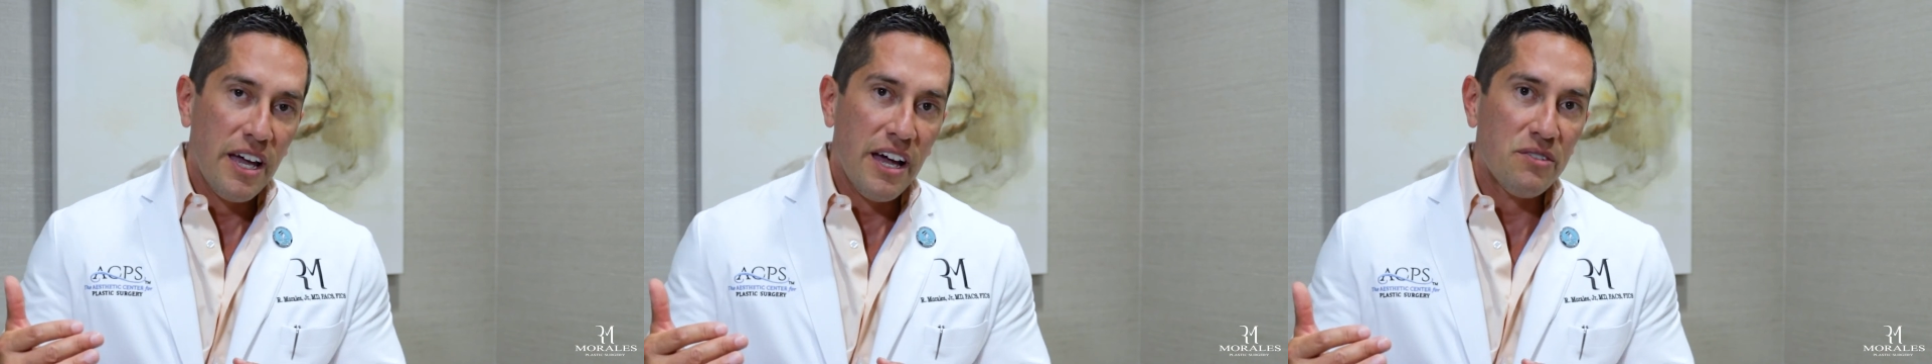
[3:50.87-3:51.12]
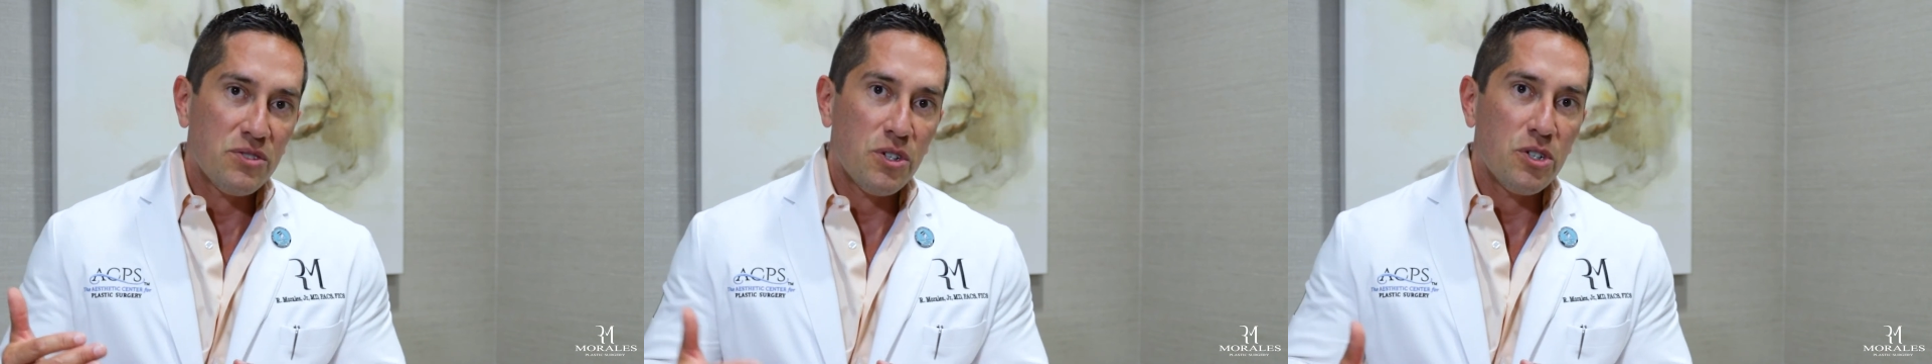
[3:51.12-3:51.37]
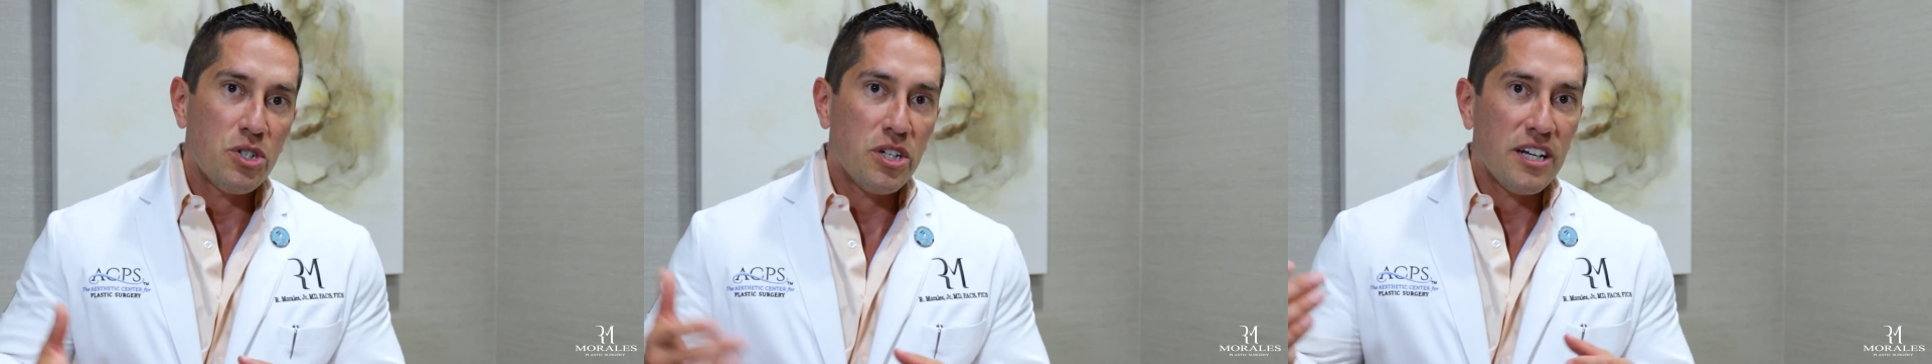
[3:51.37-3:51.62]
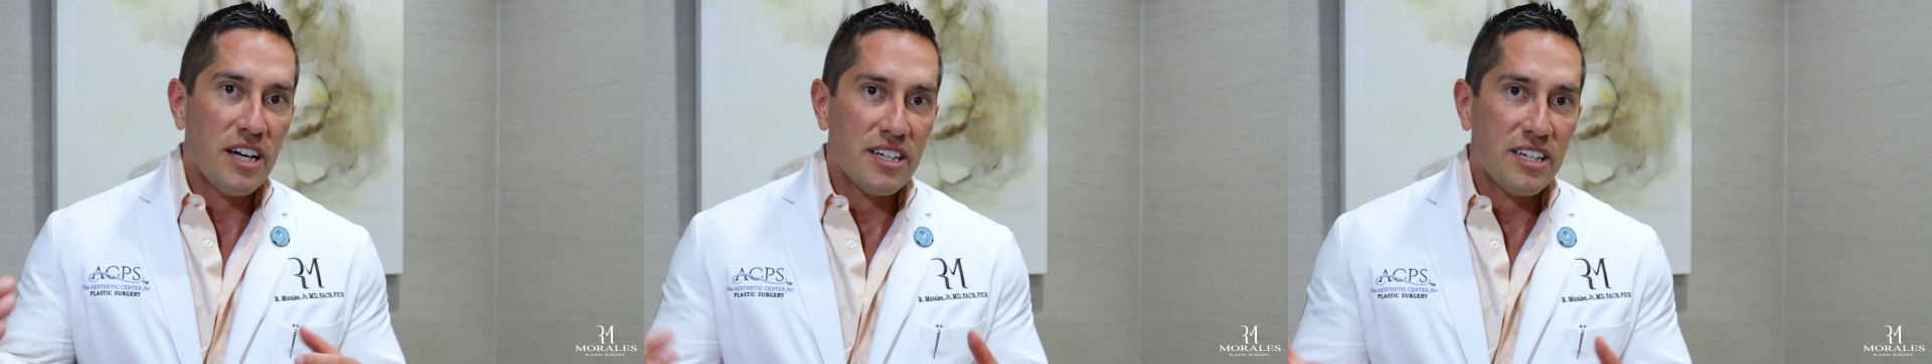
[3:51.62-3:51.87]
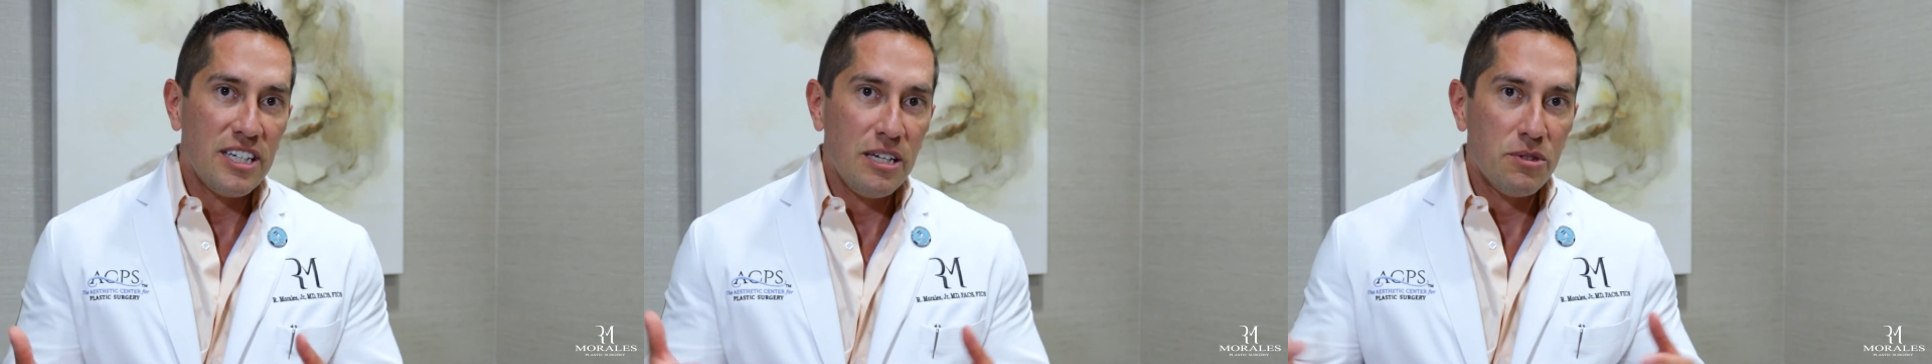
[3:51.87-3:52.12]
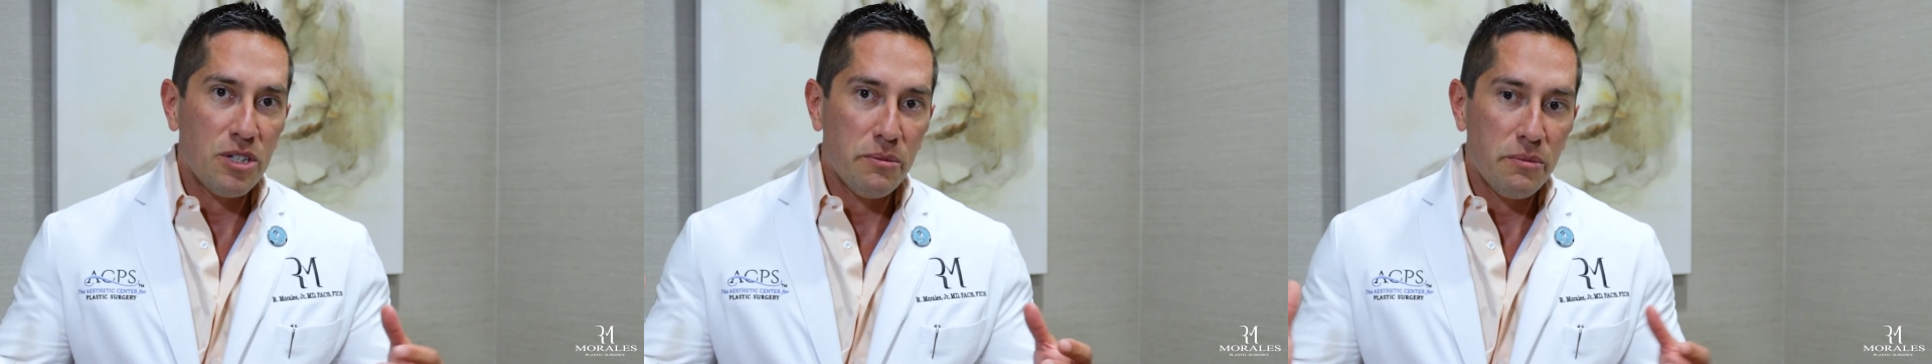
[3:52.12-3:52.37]
have surgery, and I can
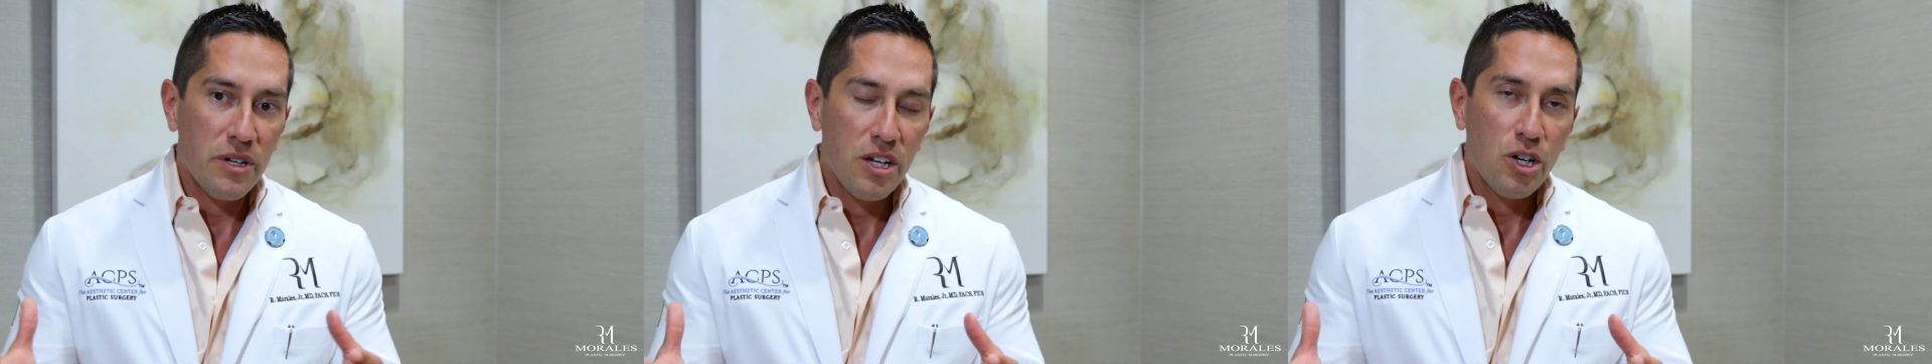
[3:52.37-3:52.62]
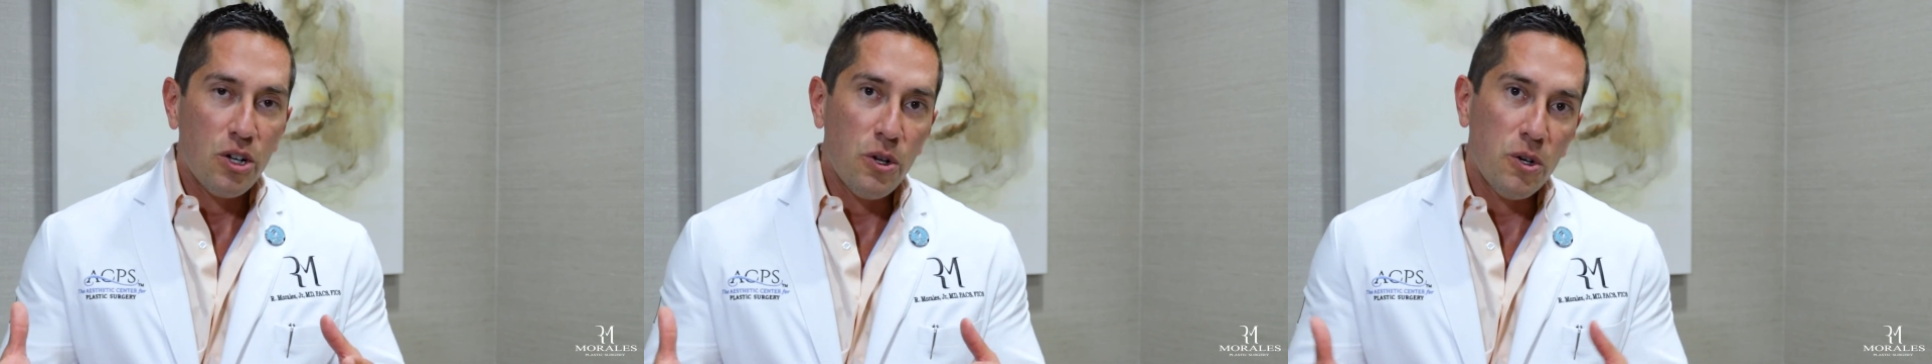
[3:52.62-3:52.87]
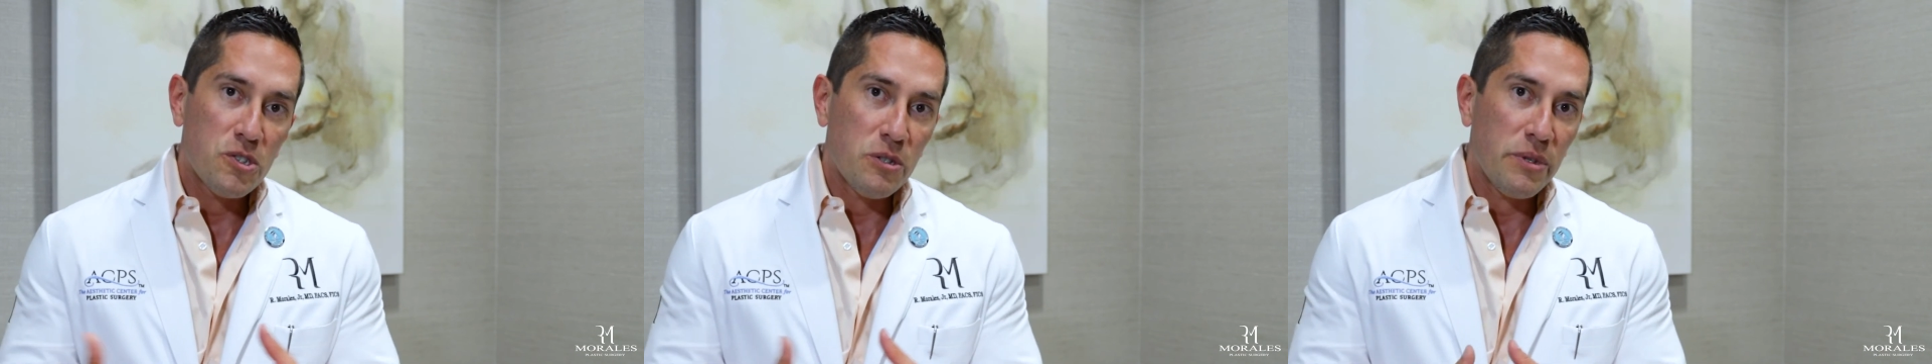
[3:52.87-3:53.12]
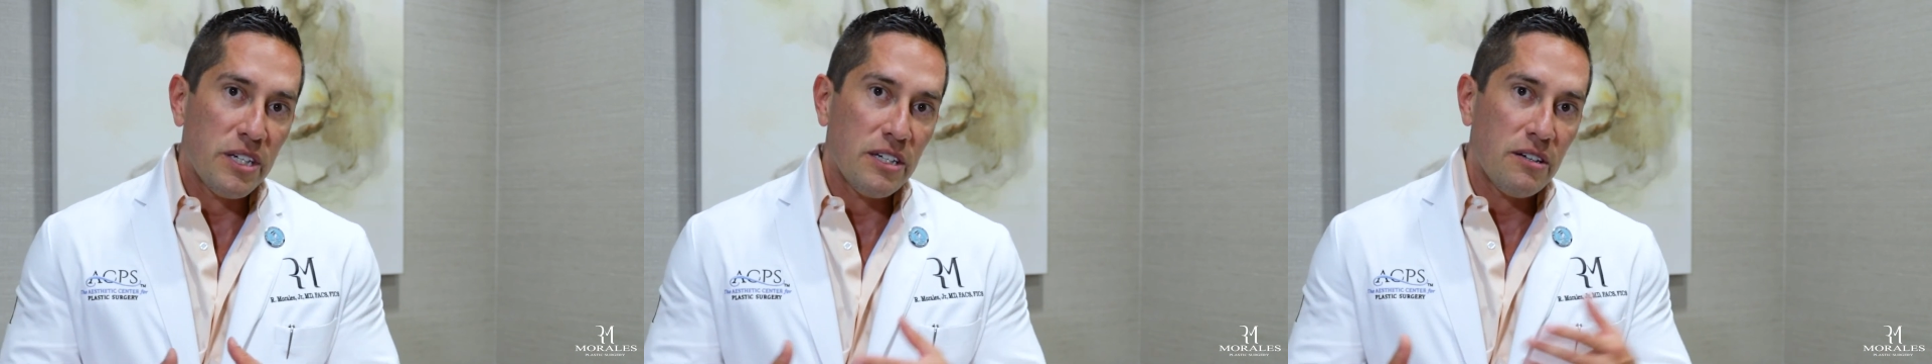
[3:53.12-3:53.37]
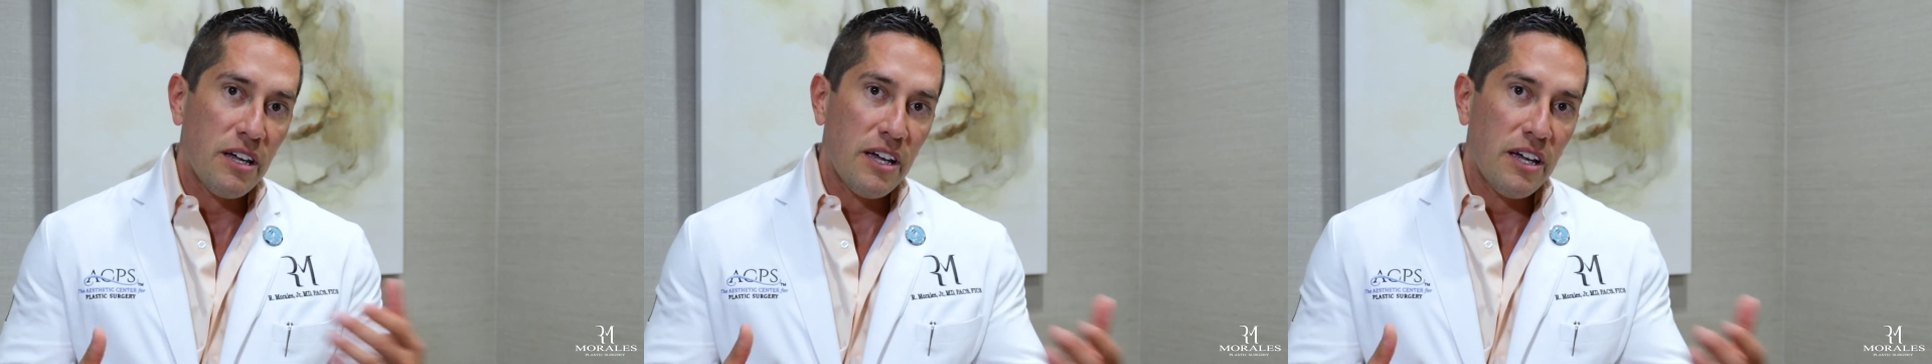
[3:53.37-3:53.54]
keep them close to me